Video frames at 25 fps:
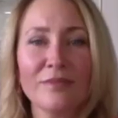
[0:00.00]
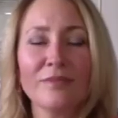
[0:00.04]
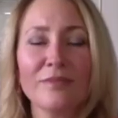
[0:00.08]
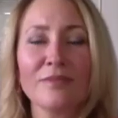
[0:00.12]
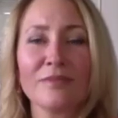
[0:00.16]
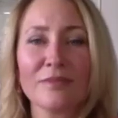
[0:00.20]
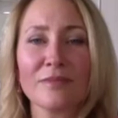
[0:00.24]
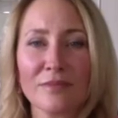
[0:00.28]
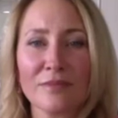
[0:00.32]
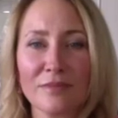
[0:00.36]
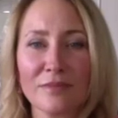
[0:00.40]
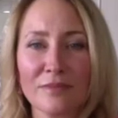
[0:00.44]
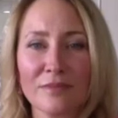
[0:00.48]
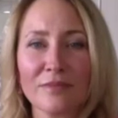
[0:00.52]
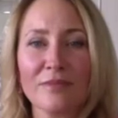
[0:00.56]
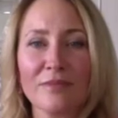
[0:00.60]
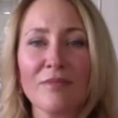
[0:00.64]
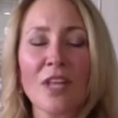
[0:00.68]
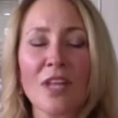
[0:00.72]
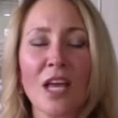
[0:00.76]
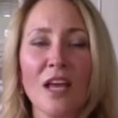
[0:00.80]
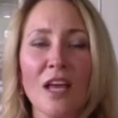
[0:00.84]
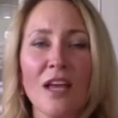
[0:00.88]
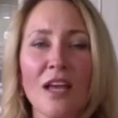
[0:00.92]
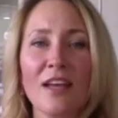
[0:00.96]
Mm-hmm.
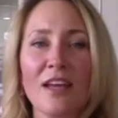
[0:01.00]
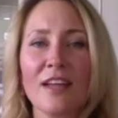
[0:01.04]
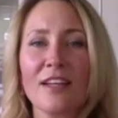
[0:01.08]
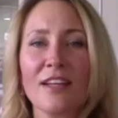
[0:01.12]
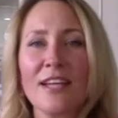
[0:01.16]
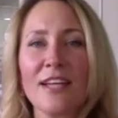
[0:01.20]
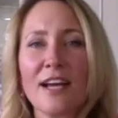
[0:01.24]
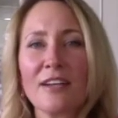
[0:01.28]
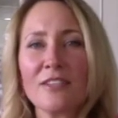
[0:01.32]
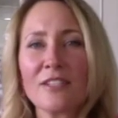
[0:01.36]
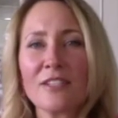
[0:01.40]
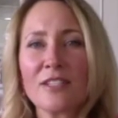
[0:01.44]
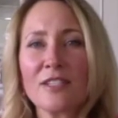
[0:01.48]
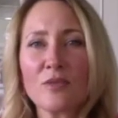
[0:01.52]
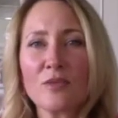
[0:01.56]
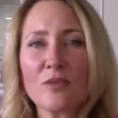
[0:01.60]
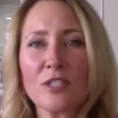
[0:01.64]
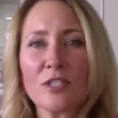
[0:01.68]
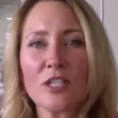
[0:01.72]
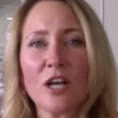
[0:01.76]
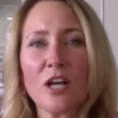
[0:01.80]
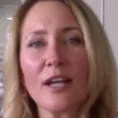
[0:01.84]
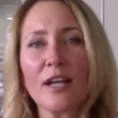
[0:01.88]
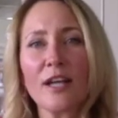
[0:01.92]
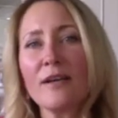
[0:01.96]
Now, since we're
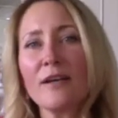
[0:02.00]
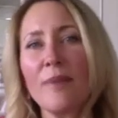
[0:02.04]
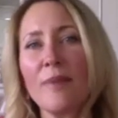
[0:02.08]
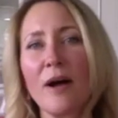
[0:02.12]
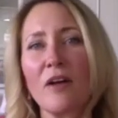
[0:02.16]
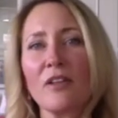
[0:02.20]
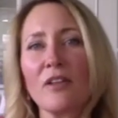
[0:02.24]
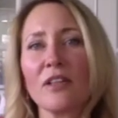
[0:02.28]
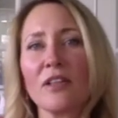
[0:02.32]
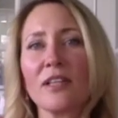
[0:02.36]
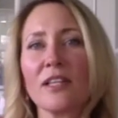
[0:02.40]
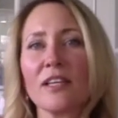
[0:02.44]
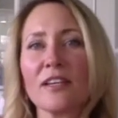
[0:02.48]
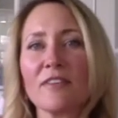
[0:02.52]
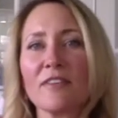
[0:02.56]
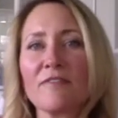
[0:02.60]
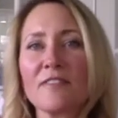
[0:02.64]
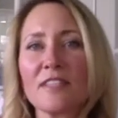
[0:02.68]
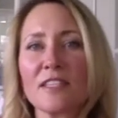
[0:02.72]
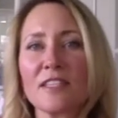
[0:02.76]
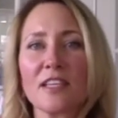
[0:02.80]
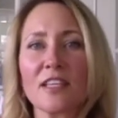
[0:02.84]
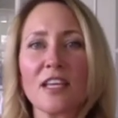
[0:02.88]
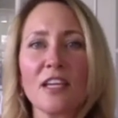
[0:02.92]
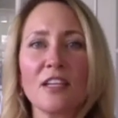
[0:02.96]
talking about
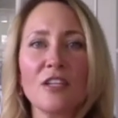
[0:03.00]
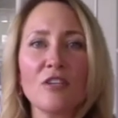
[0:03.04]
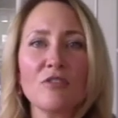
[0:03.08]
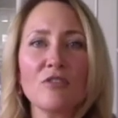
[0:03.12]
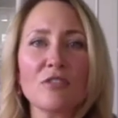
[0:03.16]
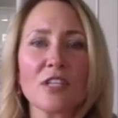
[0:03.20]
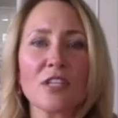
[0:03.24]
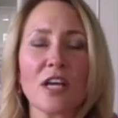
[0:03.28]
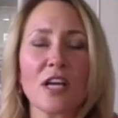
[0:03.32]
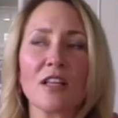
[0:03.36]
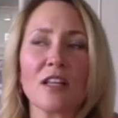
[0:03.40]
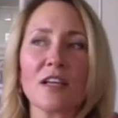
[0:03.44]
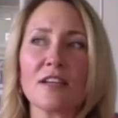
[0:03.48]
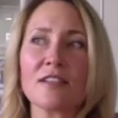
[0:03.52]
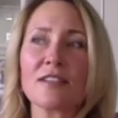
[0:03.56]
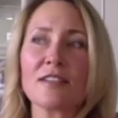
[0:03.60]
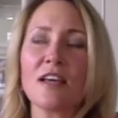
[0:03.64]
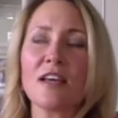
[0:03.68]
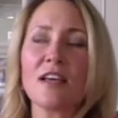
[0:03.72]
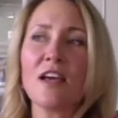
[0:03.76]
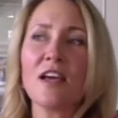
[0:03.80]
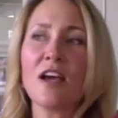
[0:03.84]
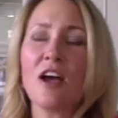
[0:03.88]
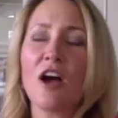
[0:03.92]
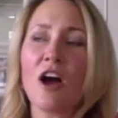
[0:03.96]
lifts, can you tell us,
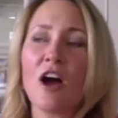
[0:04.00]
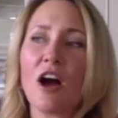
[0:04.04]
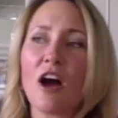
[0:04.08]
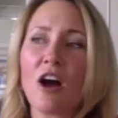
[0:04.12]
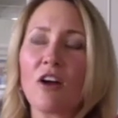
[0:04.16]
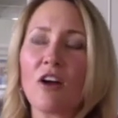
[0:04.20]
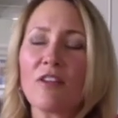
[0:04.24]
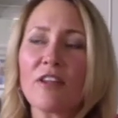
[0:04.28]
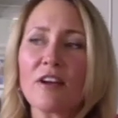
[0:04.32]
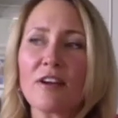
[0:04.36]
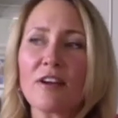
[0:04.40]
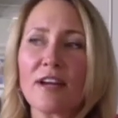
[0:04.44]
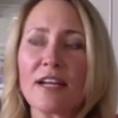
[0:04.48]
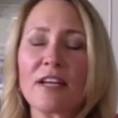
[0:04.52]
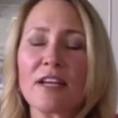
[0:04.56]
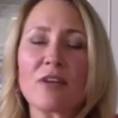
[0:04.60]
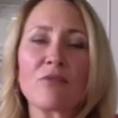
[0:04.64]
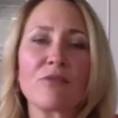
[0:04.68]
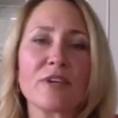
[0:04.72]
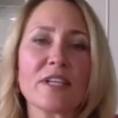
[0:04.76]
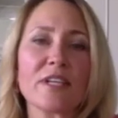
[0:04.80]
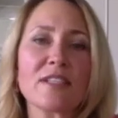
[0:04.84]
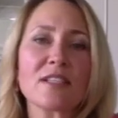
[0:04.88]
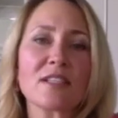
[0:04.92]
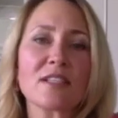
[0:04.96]
are there any
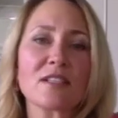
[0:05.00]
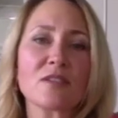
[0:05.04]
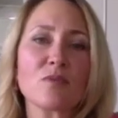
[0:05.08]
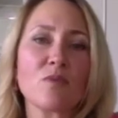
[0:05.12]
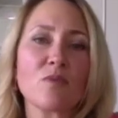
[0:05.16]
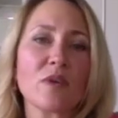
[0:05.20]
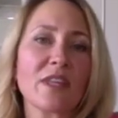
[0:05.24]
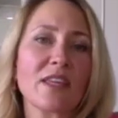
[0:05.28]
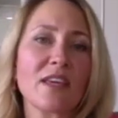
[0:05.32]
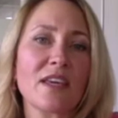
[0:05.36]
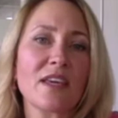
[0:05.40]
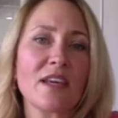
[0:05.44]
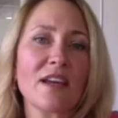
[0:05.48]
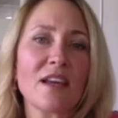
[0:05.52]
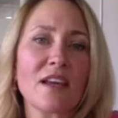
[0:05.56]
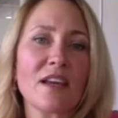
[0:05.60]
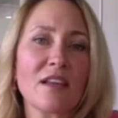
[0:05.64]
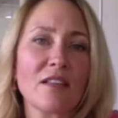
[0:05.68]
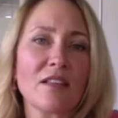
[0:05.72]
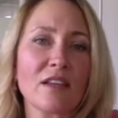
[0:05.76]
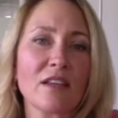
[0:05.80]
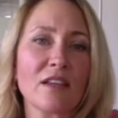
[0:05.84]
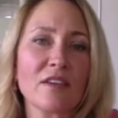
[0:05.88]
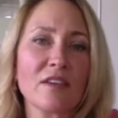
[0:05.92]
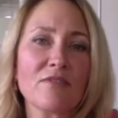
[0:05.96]
risks with getting a
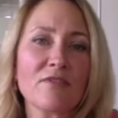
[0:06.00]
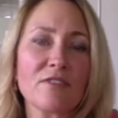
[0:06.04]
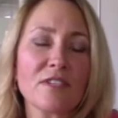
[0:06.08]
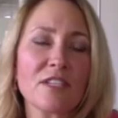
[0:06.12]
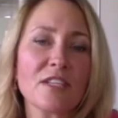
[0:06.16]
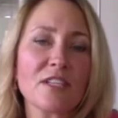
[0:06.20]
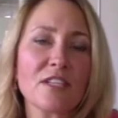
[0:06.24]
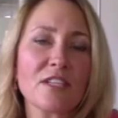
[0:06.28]
lift?